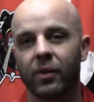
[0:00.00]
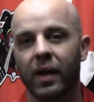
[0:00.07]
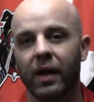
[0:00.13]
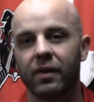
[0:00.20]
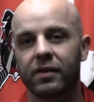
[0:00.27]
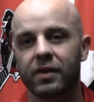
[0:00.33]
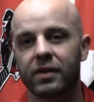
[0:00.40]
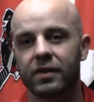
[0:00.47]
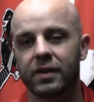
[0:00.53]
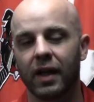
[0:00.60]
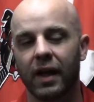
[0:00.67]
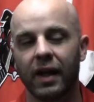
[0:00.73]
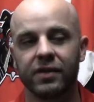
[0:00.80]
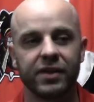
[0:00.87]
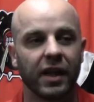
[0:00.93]
around.
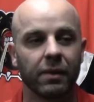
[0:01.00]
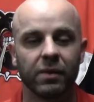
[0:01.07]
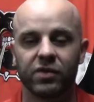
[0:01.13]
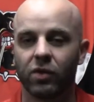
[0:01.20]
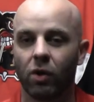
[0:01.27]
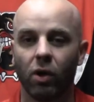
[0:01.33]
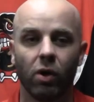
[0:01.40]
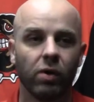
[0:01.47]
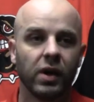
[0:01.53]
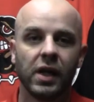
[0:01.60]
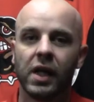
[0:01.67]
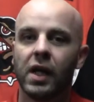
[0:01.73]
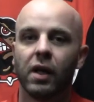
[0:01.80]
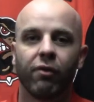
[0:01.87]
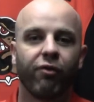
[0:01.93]
Uh, Darren Rizzolo,
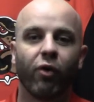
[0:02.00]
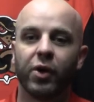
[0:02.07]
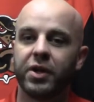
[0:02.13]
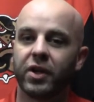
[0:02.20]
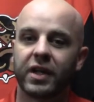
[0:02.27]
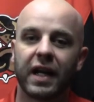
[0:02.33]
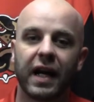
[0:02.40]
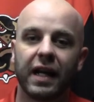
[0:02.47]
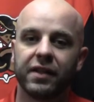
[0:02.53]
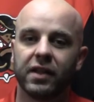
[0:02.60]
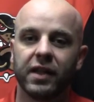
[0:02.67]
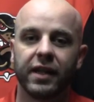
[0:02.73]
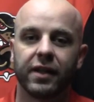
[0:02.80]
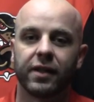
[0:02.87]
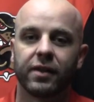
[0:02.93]
four-year guy in the
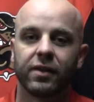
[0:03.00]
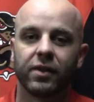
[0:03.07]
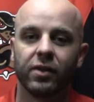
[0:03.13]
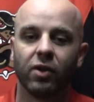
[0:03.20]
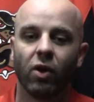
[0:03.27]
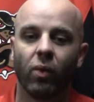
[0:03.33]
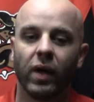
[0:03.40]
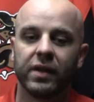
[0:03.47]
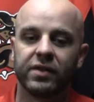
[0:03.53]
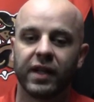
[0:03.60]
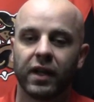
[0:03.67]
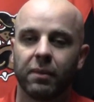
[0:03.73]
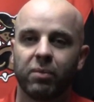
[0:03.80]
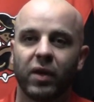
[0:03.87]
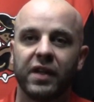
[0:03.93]
league. You know what?
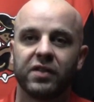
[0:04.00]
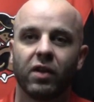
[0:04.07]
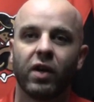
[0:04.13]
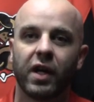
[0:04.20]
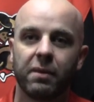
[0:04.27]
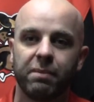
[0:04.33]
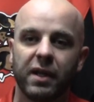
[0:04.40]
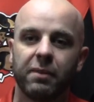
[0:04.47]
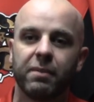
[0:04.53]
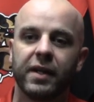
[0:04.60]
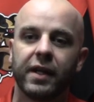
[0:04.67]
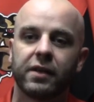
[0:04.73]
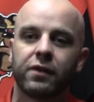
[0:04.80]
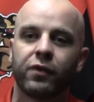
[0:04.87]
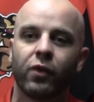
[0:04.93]
Darren plays a lot of big
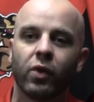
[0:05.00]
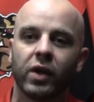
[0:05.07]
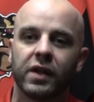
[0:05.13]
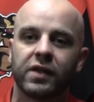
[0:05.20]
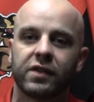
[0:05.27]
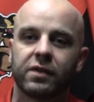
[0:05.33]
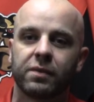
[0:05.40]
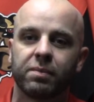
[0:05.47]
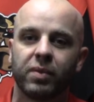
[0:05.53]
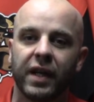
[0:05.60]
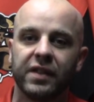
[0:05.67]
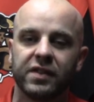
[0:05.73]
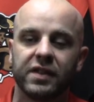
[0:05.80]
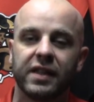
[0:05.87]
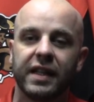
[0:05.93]
minutes for us,
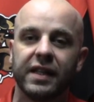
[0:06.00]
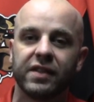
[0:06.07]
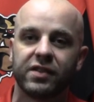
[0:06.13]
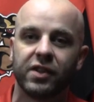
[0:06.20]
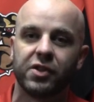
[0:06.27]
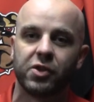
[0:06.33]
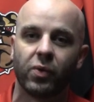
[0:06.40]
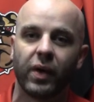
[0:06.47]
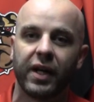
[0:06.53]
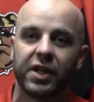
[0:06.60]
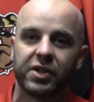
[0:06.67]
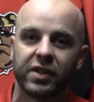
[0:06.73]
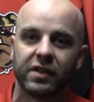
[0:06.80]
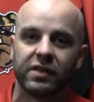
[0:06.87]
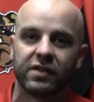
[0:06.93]
plays in key
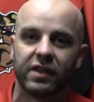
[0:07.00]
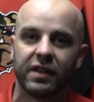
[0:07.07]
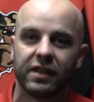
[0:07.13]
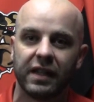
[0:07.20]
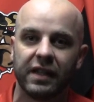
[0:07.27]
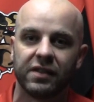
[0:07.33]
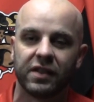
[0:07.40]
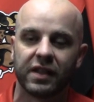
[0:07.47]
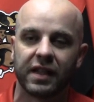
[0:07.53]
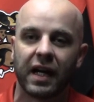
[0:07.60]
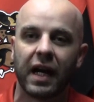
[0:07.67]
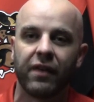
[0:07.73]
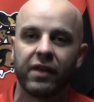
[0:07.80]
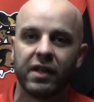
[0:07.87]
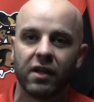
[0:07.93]
situations, and is a
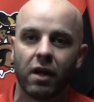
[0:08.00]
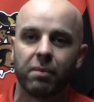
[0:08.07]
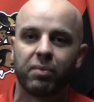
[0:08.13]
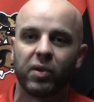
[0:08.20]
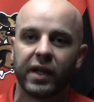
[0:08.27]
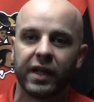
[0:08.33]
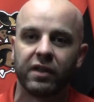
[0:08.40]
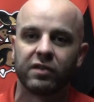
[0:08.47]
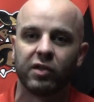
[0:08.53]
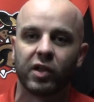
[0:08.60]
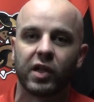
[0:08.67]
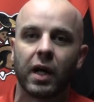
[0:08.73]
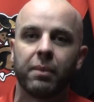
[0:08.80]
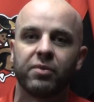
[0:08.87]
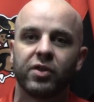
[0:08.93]
guy that young players
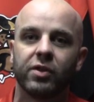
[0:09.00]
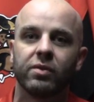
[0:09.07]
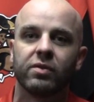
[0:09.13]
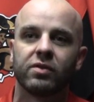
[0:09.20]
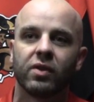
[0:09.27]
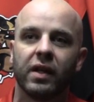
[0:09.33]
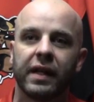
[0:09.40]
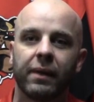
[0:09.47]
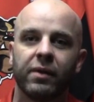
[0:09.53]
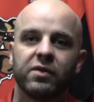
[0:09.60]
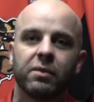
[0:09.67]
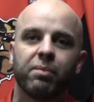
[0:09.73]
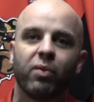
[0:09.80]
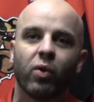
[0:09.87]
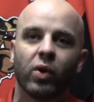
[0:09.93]
look up to. So I think it
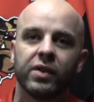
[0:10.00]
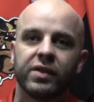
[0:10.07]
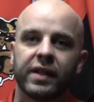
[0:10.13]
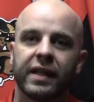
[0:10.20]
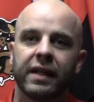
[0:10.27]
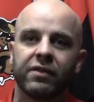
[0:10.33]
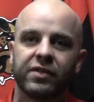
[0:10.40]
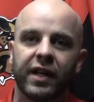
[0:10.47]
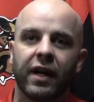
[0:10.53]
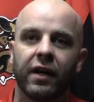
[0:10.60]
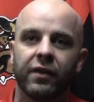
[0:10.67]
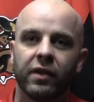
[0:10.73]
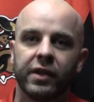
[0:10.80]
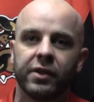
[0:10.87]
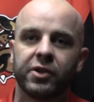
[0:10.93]
was important to get
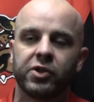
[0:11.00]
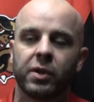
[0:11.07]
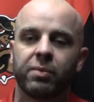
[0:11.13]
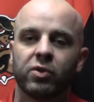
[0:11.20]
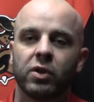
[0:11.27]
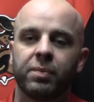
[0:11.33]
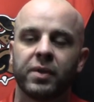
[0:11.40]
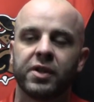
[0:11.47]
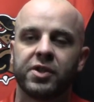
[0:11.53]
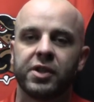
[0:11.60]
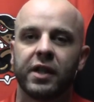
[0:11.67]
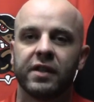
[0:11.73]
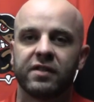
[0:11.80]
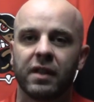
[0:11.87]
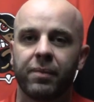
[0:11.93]
Darren in the leadership group this
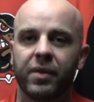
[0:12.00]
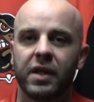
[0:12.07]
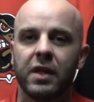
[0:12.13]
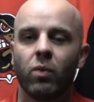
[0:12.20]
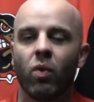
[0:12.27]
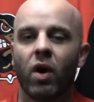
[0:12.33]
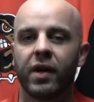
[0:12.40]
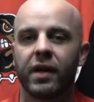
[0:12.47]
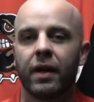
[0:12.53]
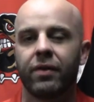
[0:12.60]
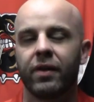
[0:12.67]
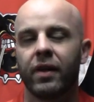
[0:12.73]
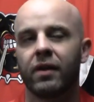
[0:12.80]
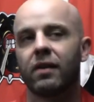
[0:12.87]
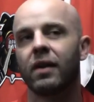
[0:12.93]
year. It's something he wanted, I
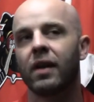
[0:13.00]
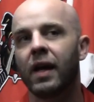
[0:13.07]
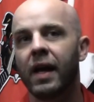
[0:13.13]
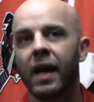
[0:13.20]
think.